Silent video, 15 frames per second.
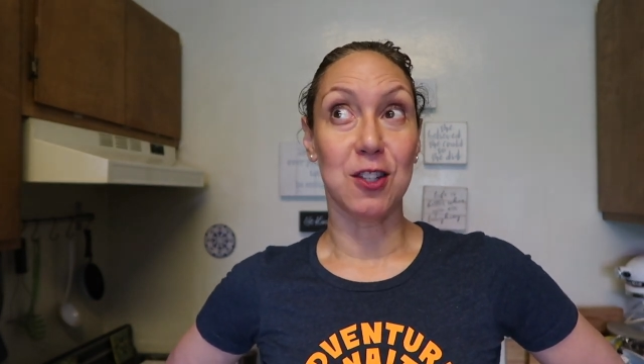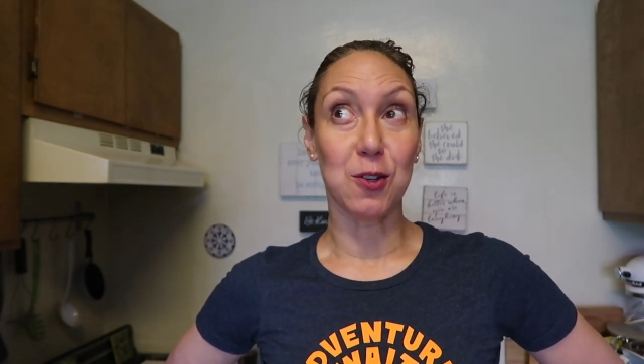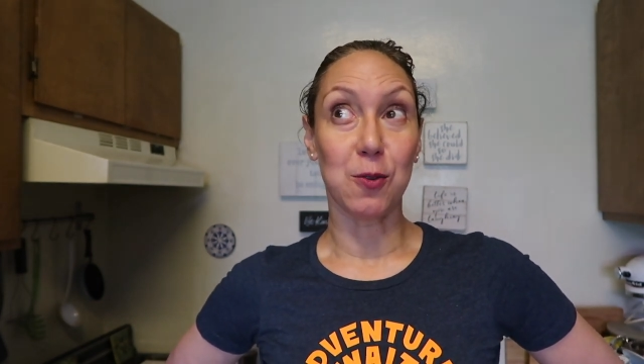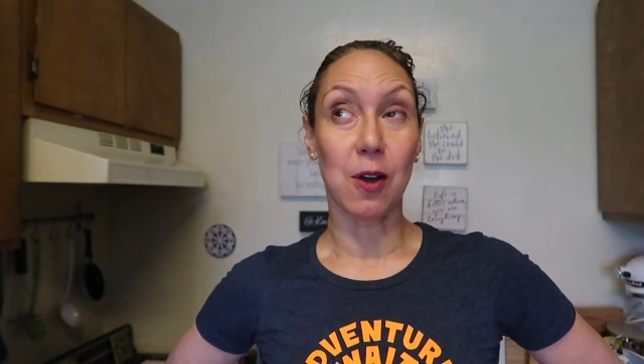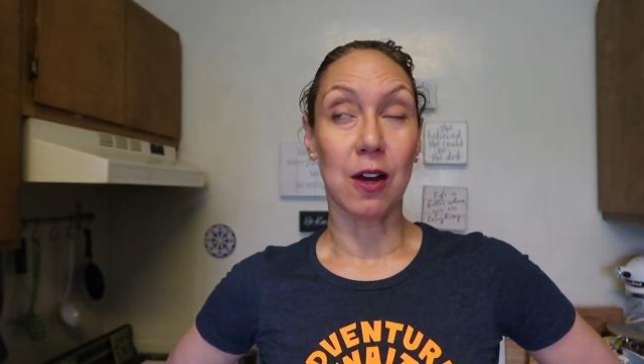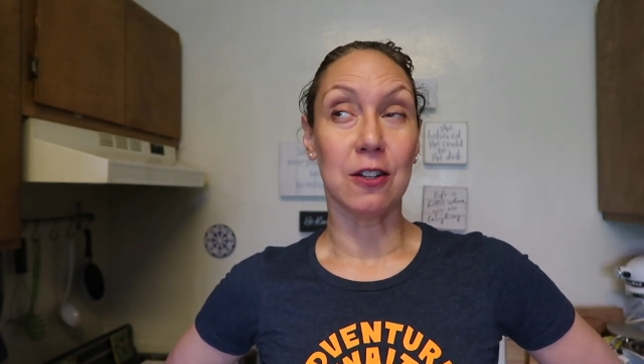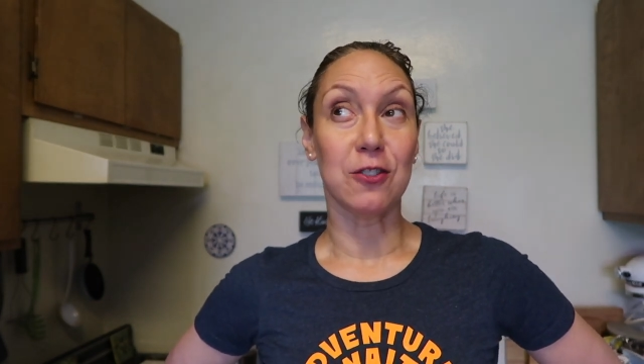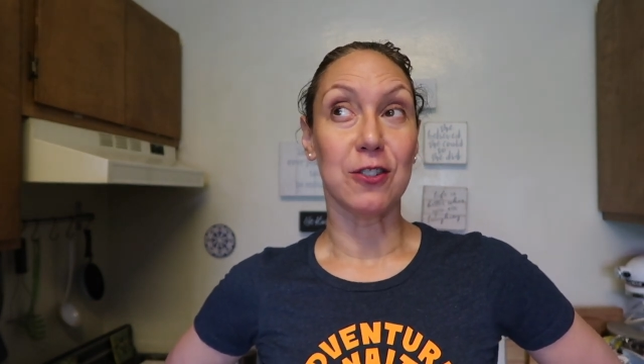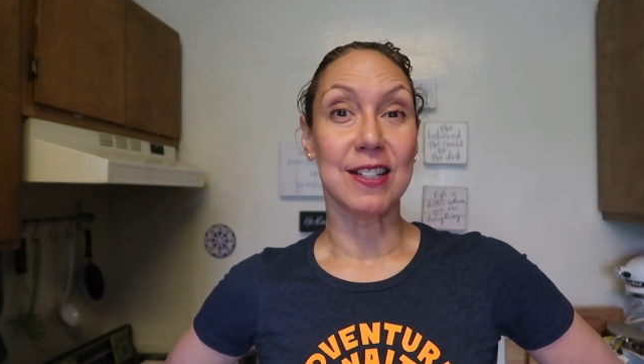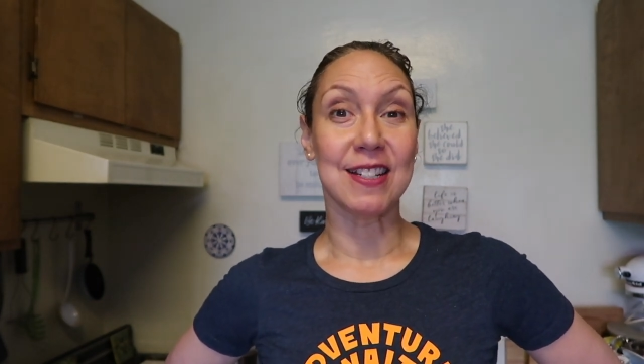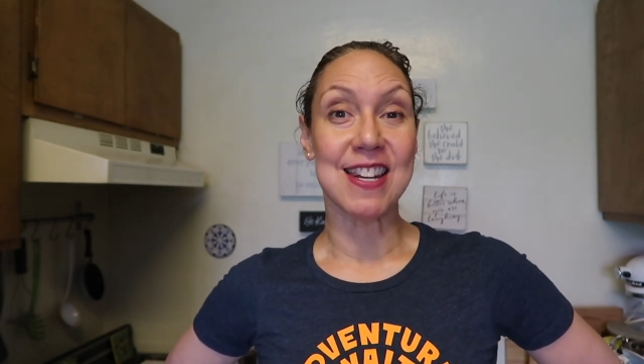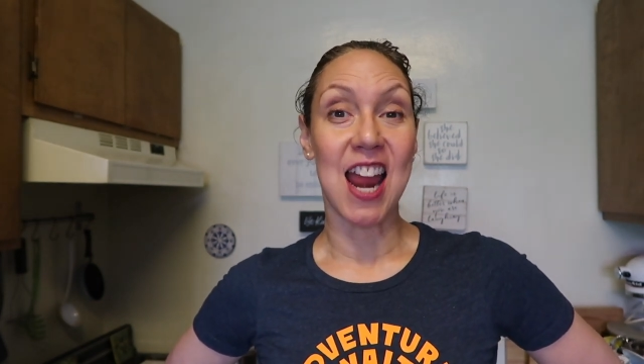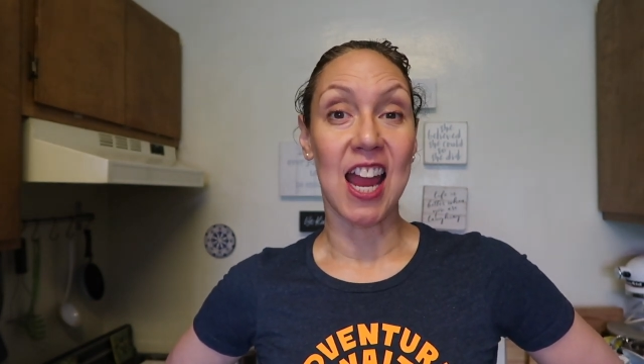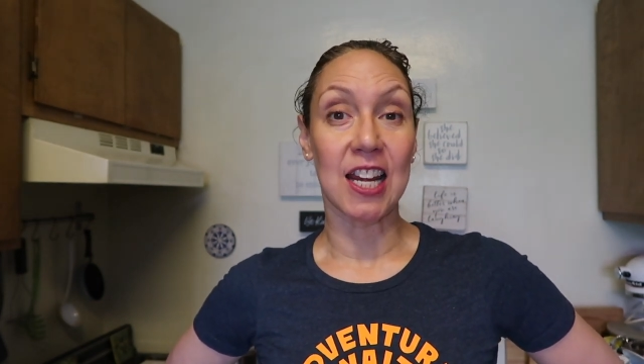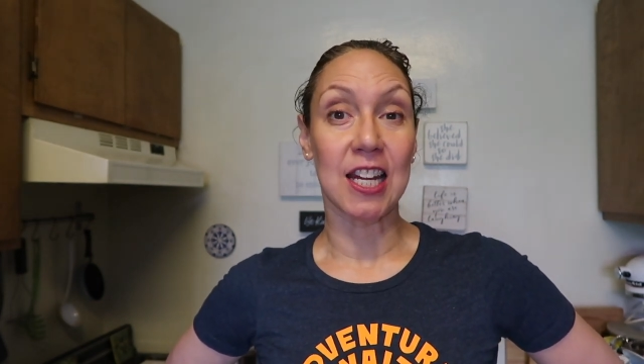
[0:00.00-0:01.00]

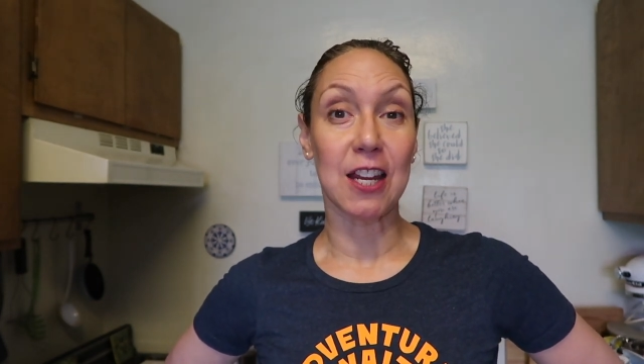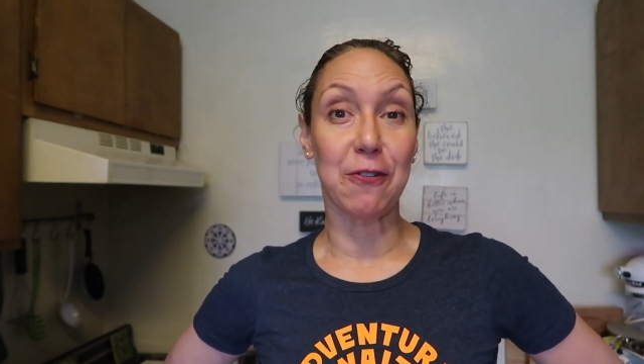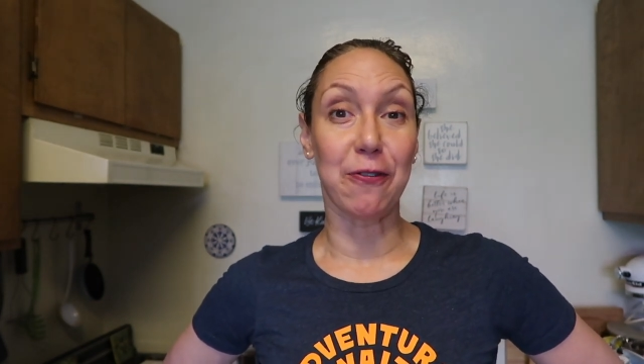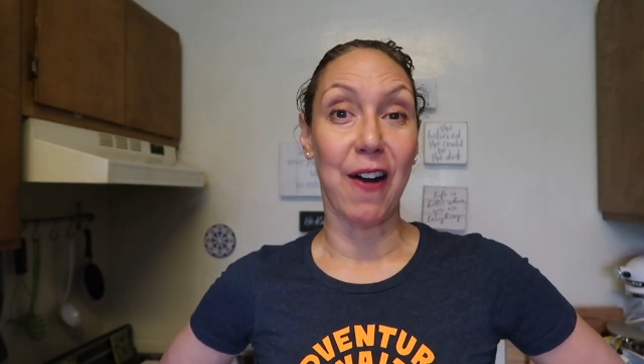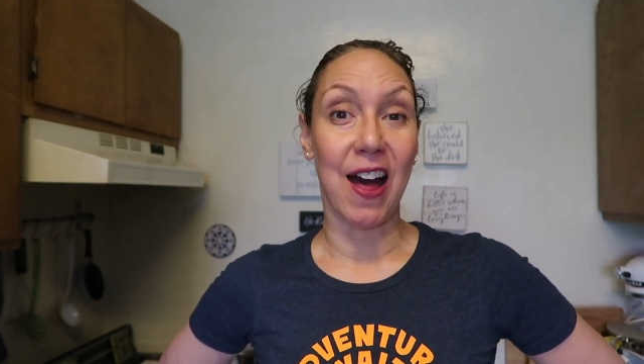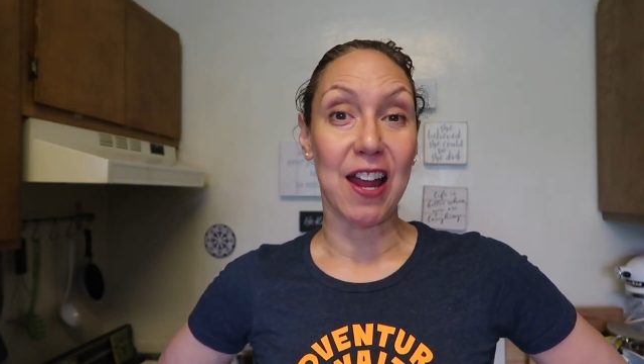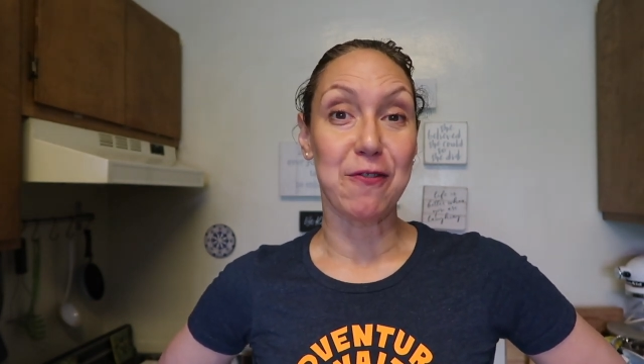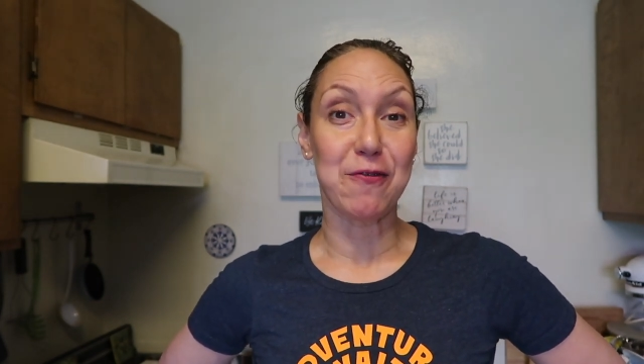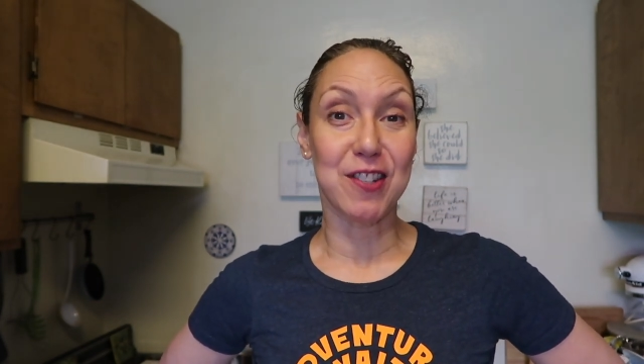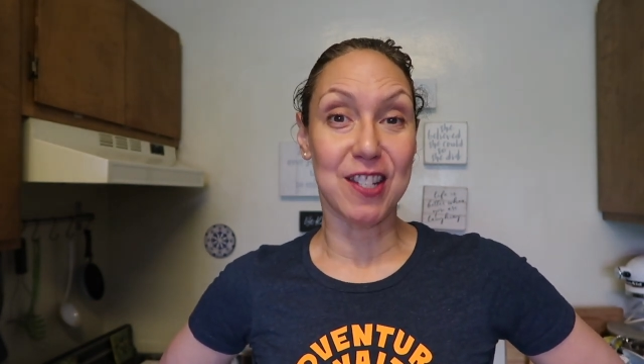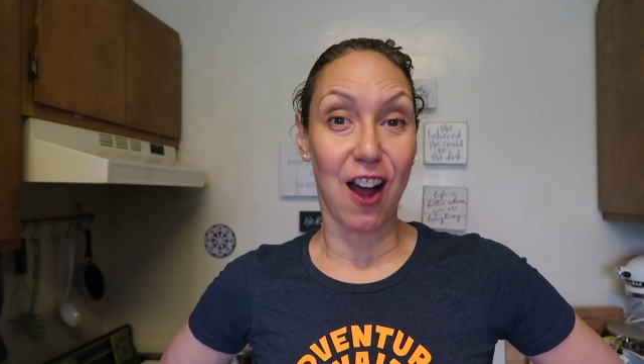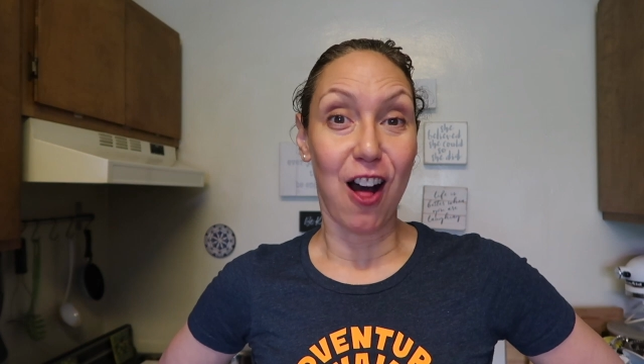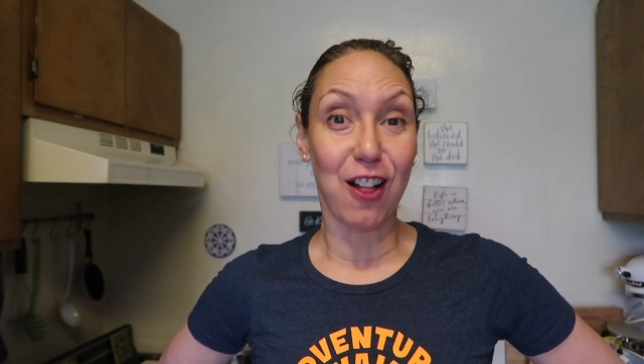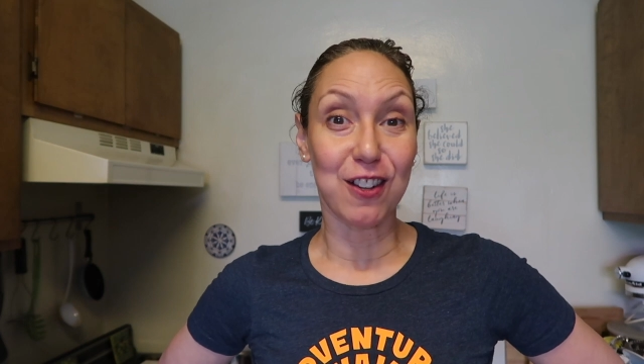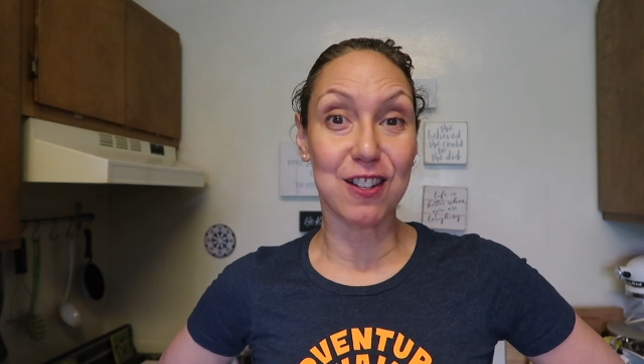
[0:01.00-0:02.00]

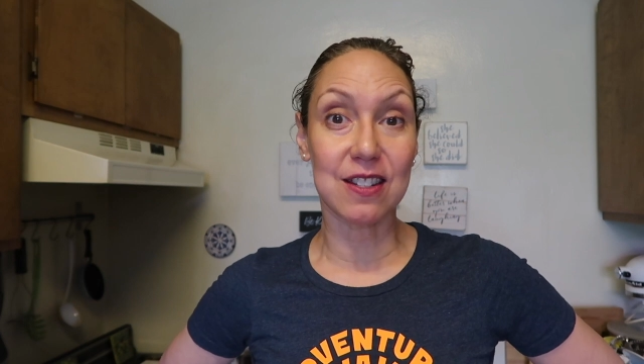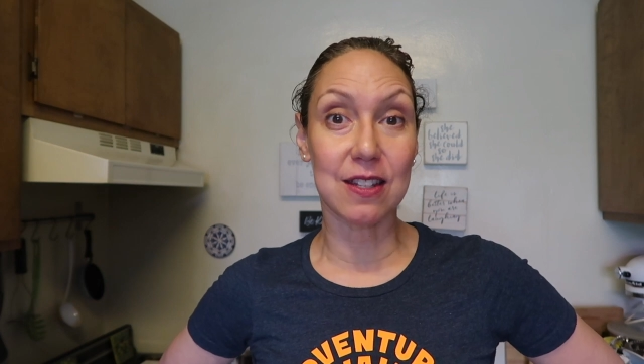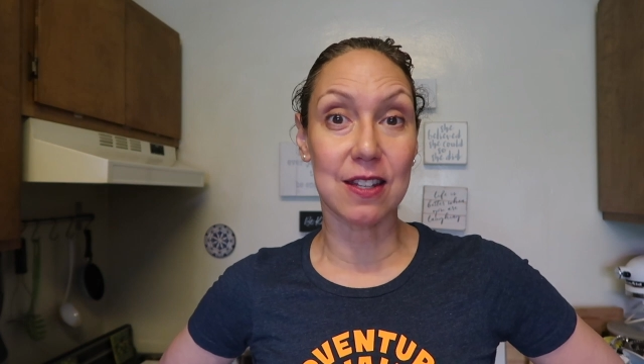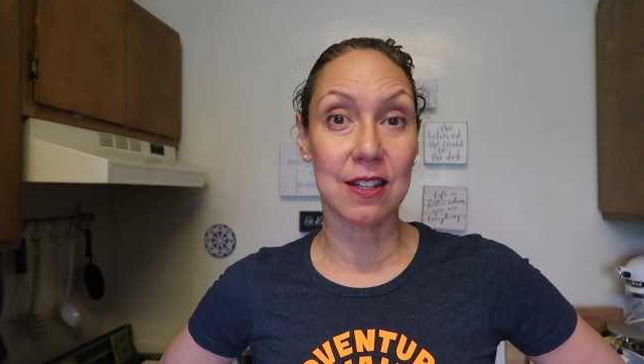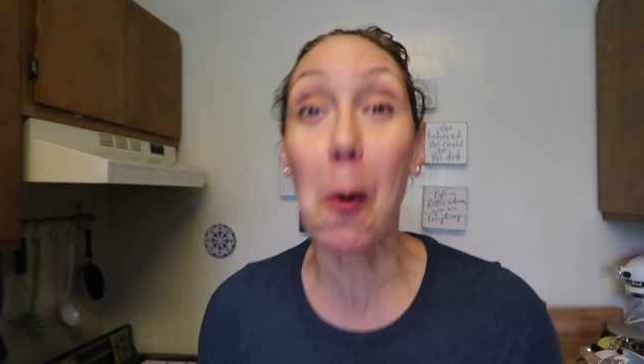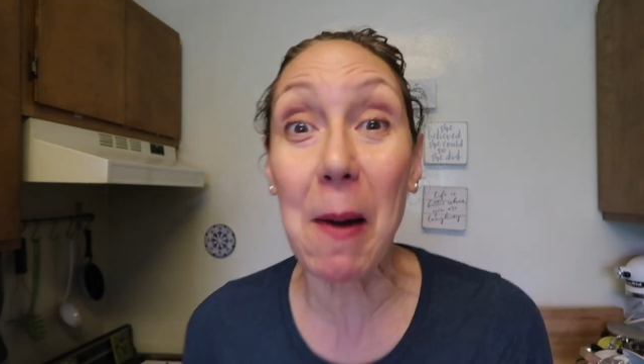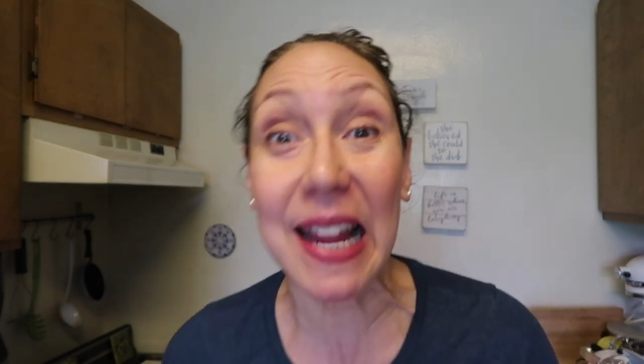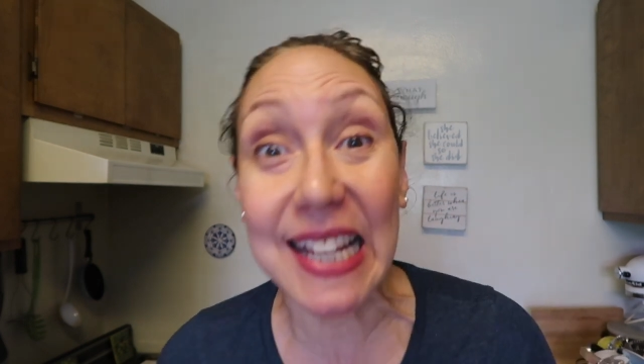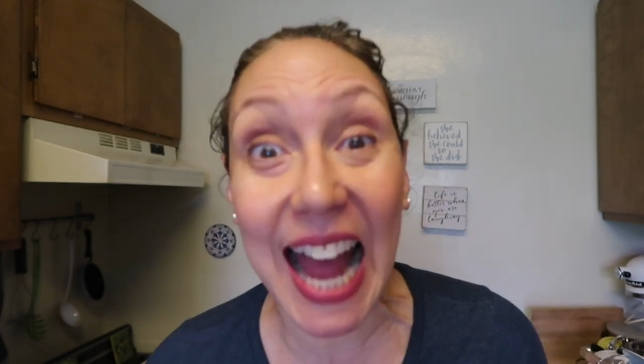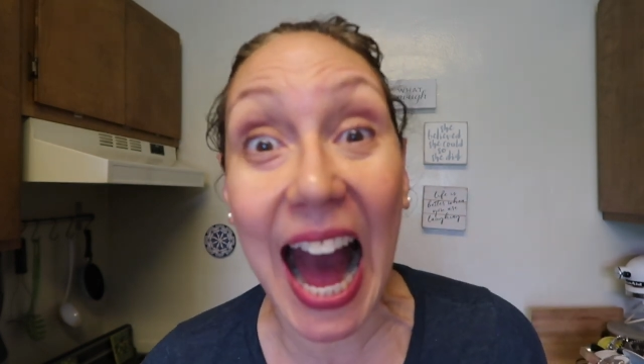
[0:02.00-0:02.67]
$295. Oh my